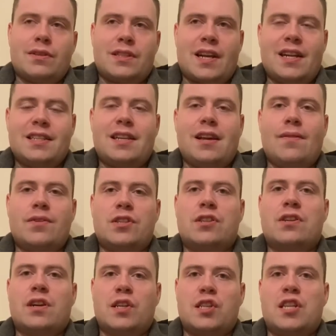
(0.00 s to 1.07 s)
is
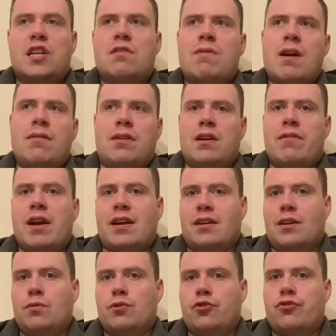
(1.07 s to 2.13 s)
going to stick around, I reckon,
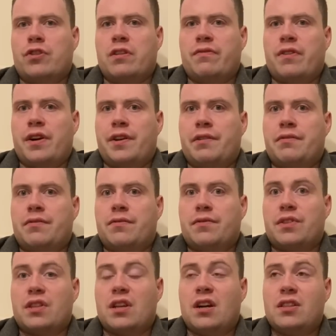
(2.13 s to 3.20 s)
at 135.
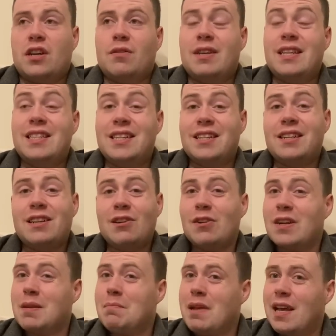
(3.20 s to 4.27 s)
Although he didn't
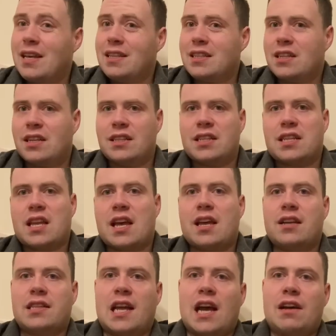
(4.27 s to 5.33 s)
look amazing on the
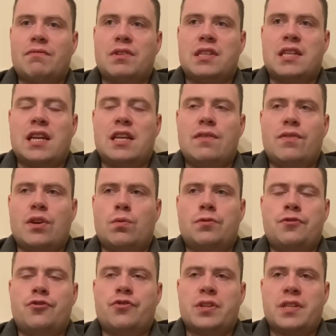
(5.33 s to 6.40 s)
scales, I have to say, even at
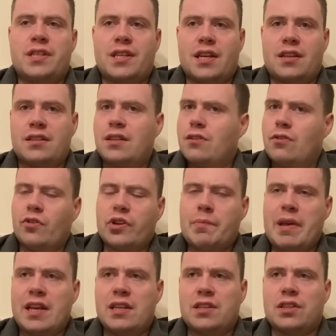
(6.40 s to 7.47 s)
136, didn't look
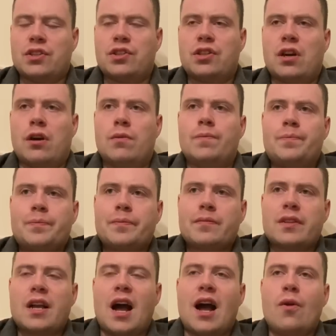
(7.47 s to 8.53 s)
amazing. So
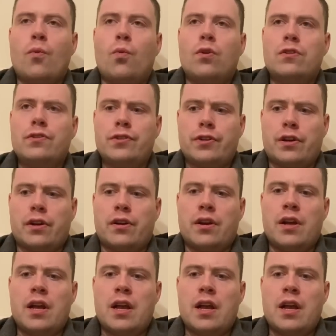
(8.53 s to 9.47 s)
I wonder